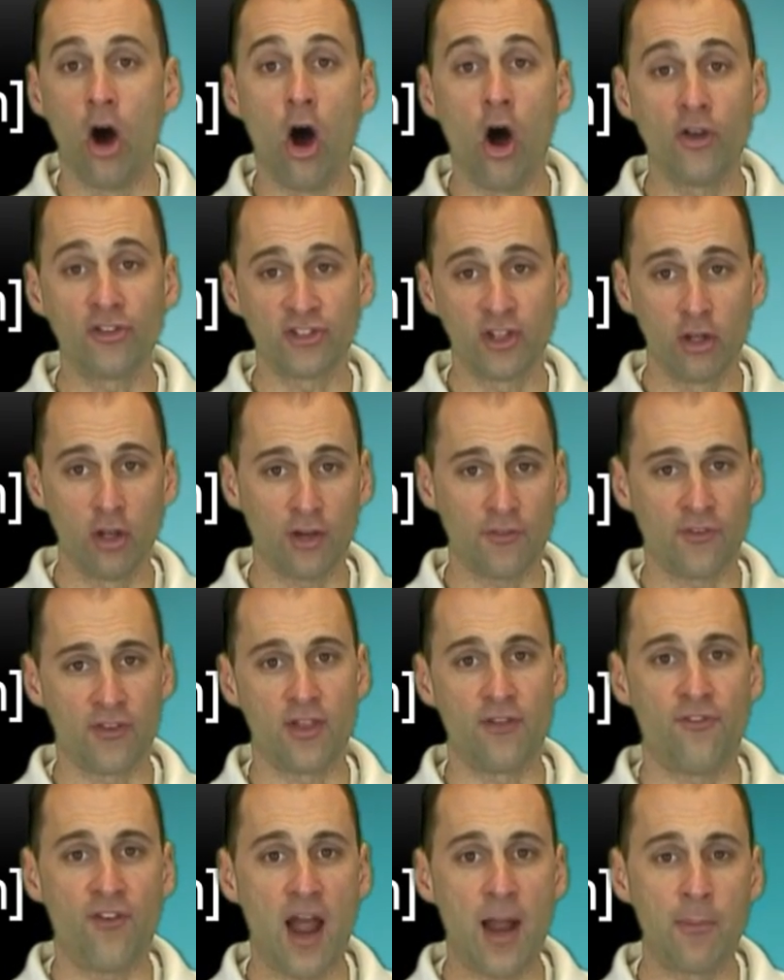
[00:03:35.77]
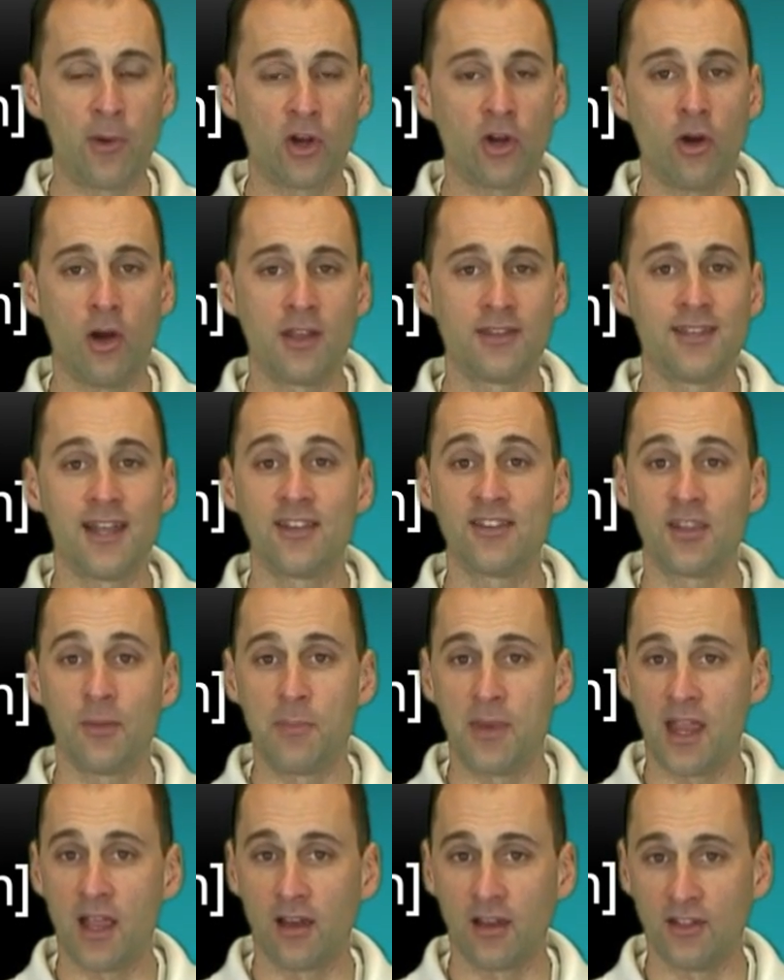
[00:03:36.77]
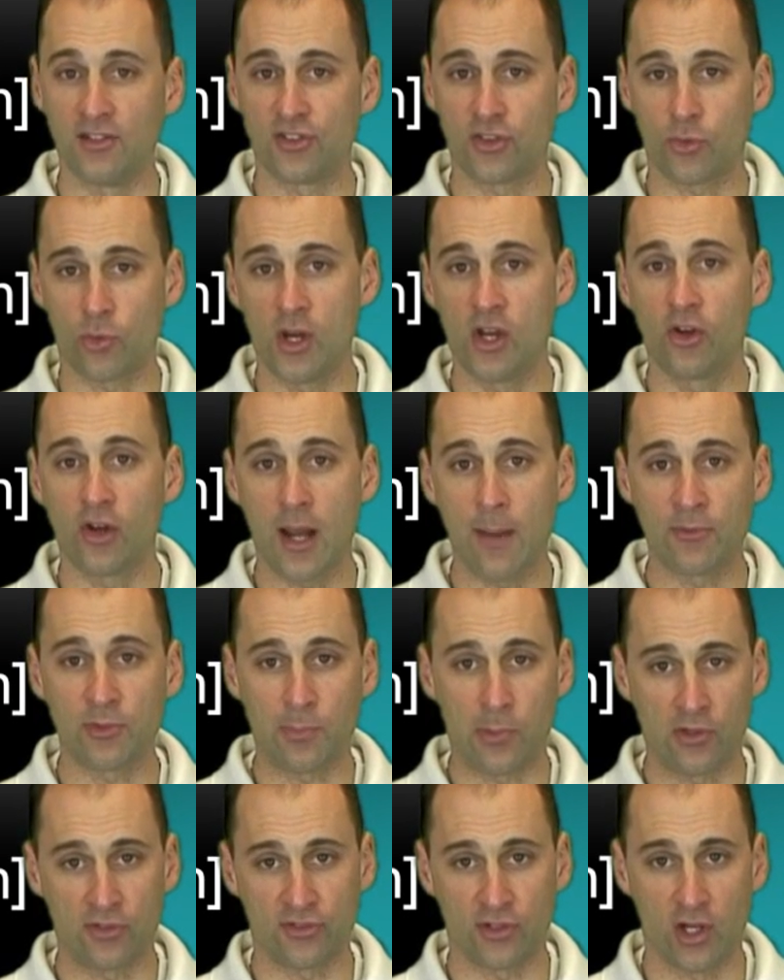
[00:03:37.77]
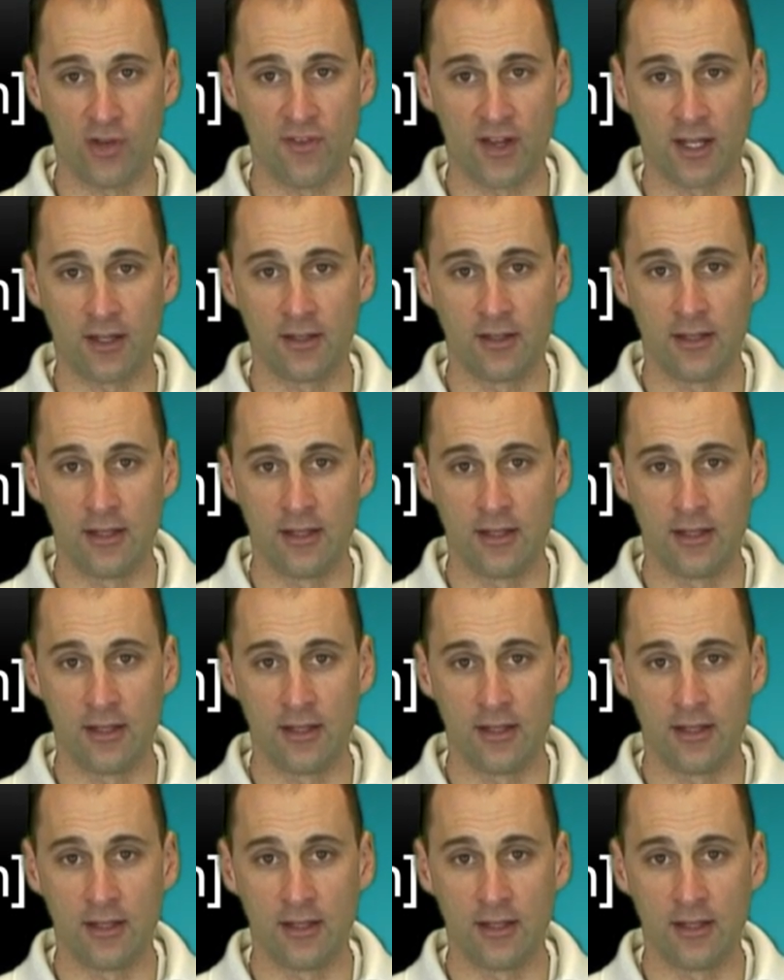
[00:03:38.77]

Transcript: also look for the fiber content to be at least 3 grams per serving.